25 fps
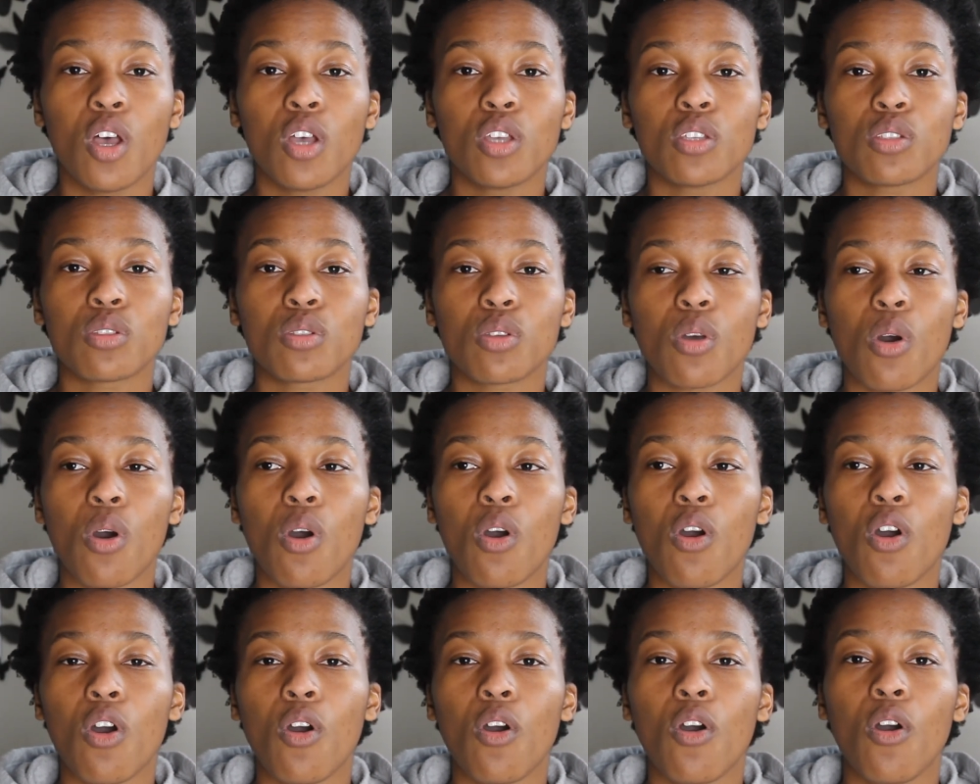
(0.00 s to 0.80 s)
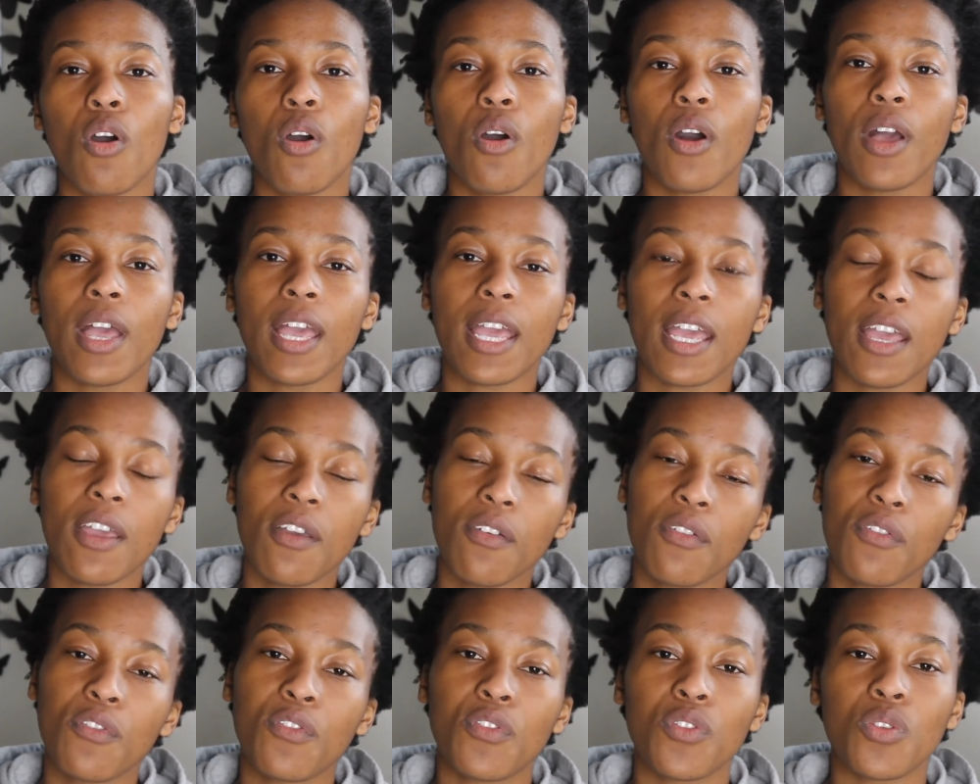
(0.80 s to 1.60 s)
So
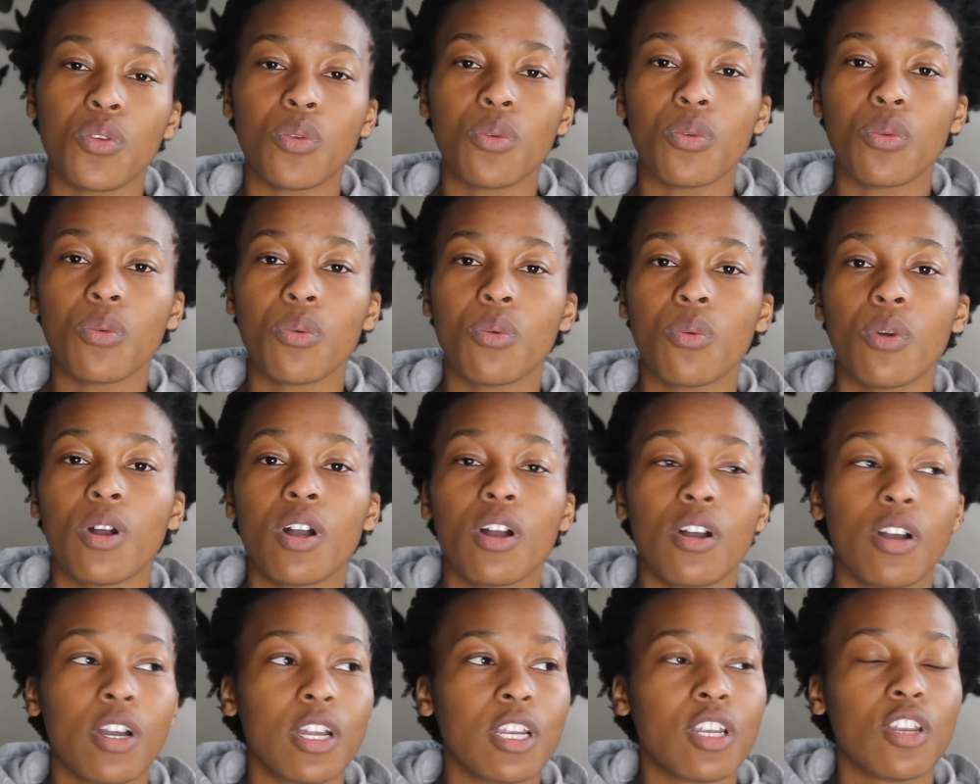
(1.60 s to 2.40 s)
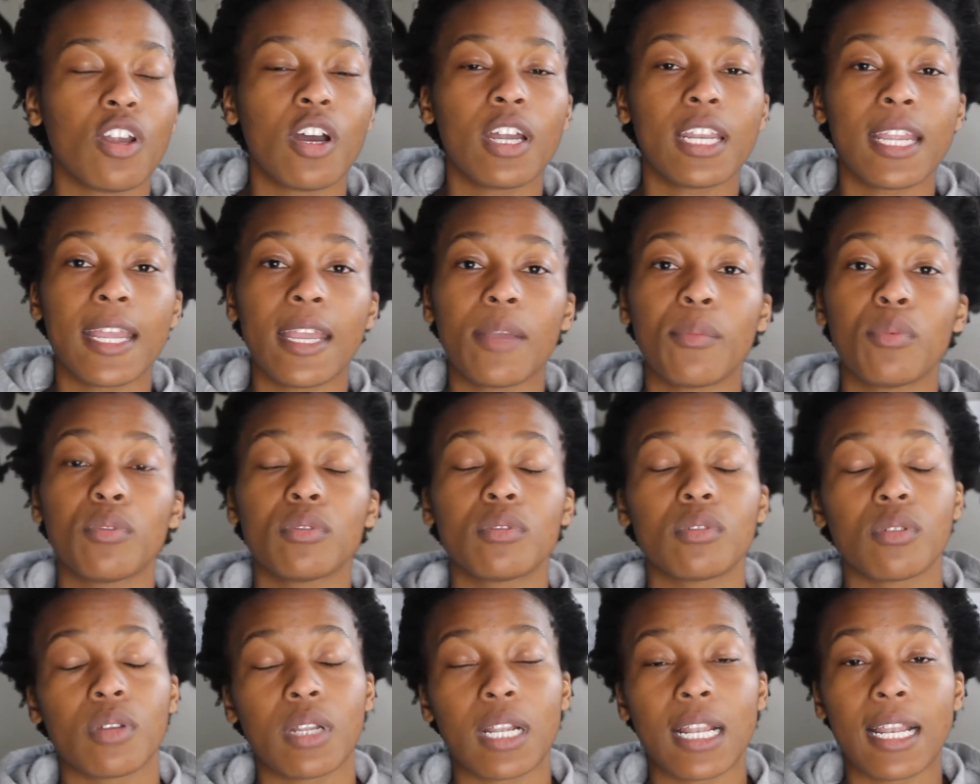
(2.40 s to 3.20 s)
if you were not able
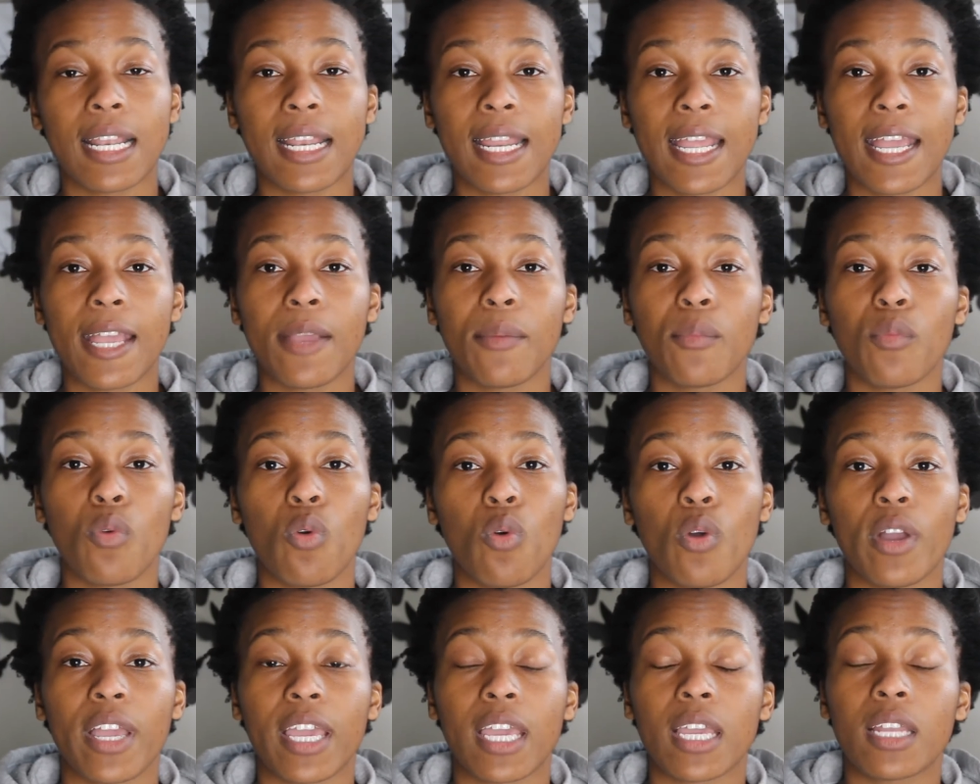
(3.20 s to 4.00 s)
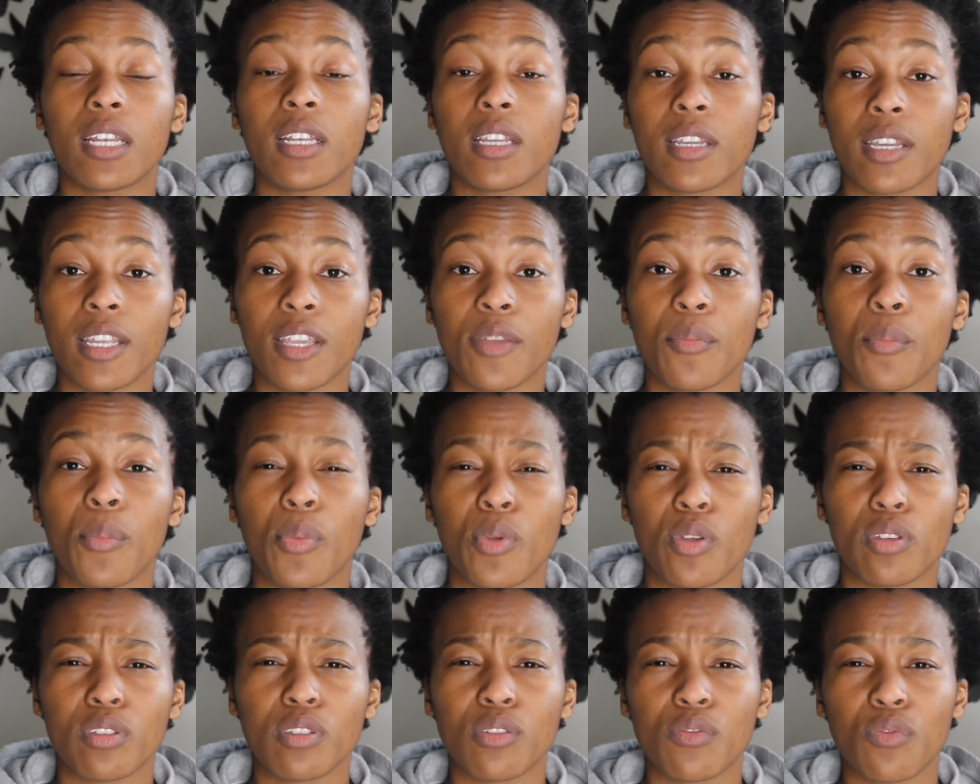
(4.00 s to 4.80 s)
to claim or get
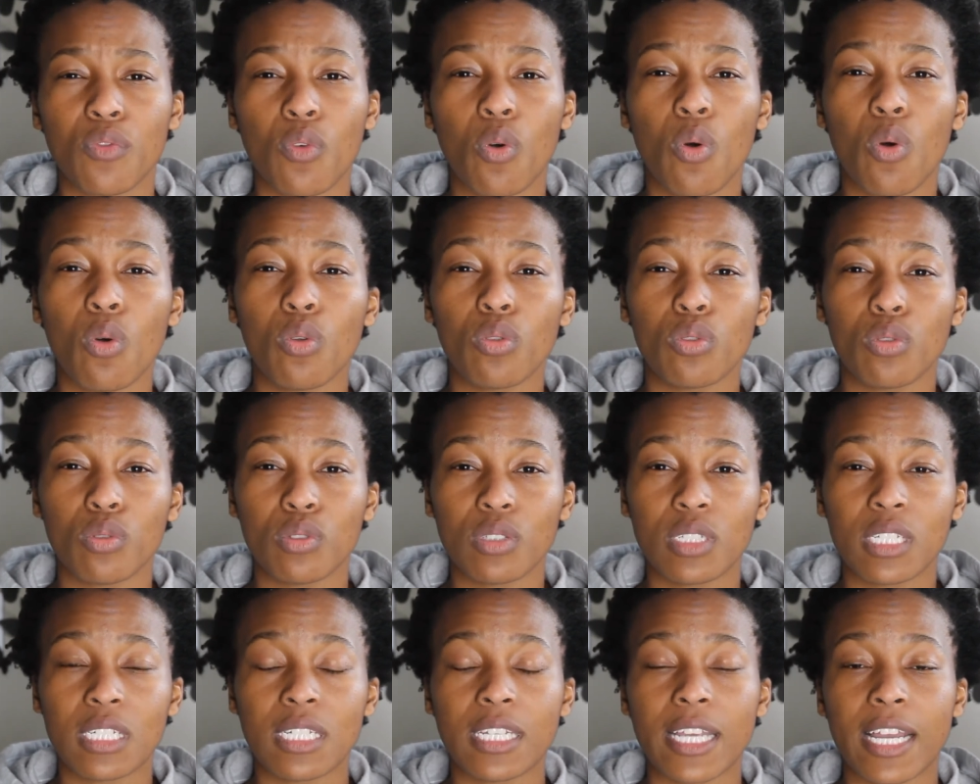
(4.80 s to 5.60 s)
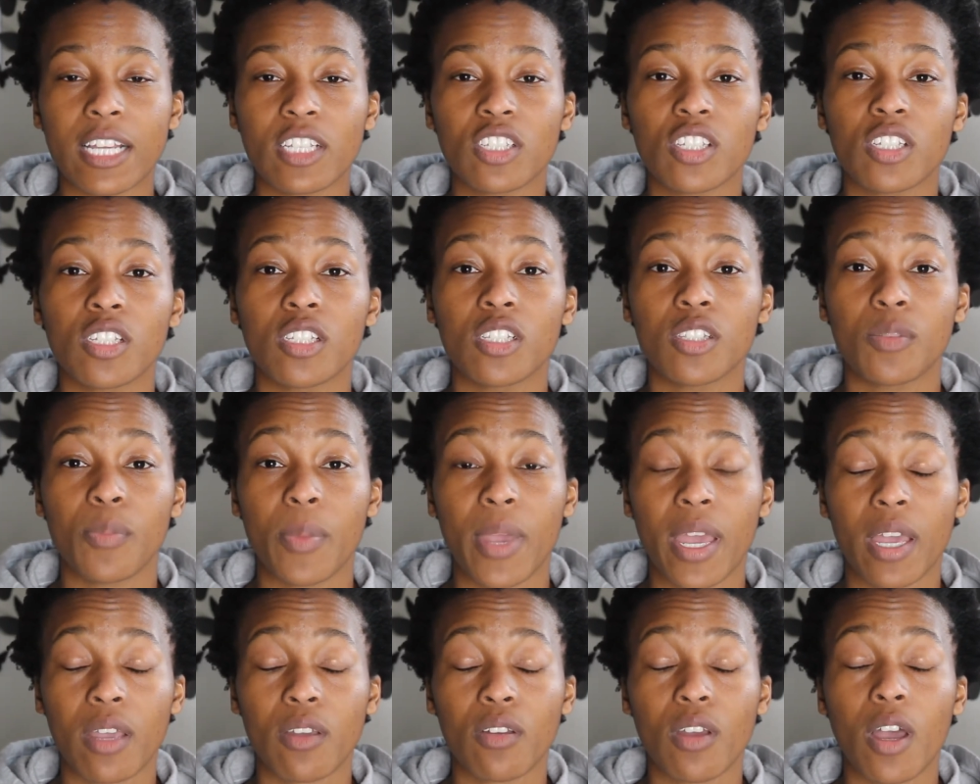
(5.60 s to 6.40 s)
reimbursed for all those deductions
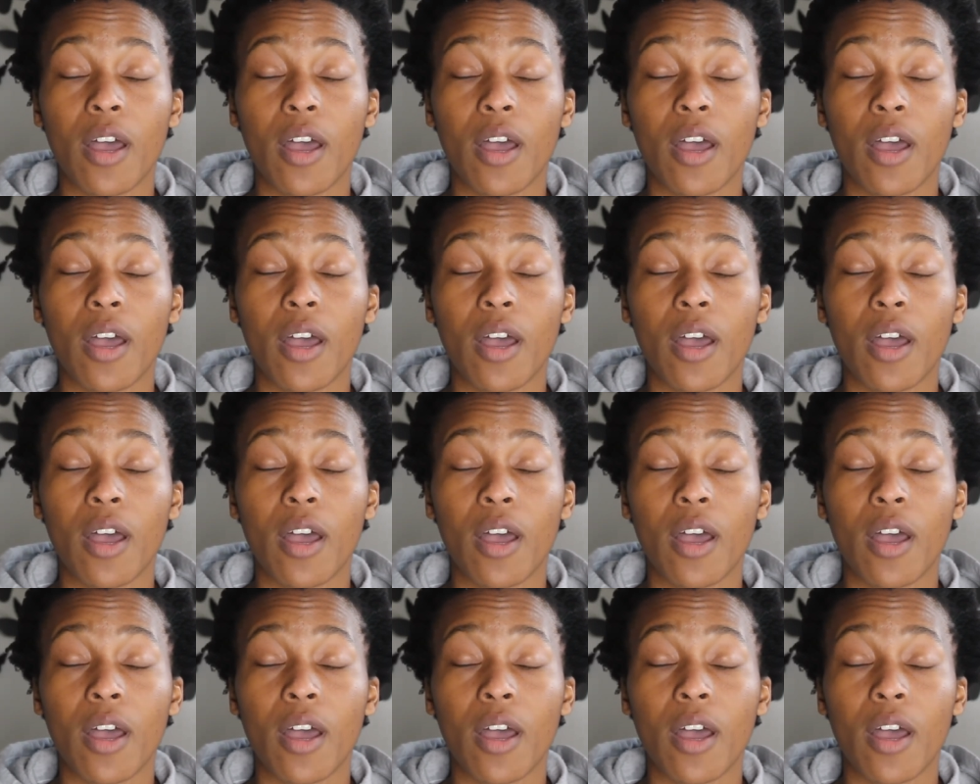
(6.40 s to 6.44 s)
back,